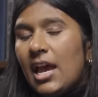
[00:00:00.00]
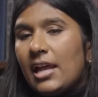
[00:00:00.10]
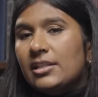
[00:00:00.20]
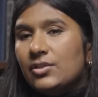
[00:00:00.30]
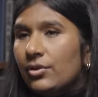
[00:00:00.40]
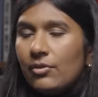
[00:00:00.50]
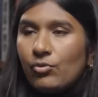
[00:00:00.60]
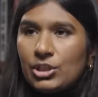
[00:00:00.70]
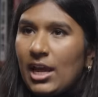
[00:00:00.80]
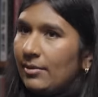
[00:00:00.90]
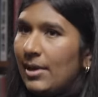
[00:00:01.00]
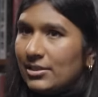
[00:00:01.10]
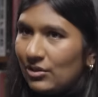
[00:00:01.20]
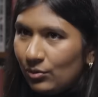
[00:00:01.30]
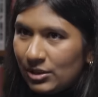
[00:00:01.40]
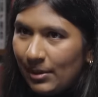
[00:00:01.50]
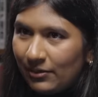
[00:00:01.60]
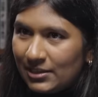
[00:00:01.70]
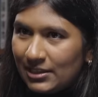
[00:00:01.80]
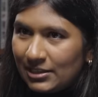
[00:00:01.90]
And it's not that Roger Hallam hasn't thought about
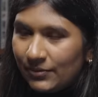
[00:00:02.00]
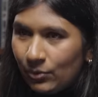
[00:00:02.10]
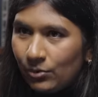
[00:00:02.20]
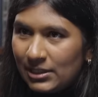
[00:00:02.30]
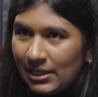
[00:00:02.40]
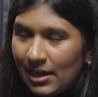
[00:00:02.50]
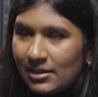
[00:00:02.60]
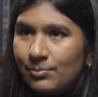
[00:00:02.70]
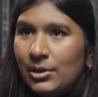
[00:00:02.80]
these things. Of course he has, mm-hmm.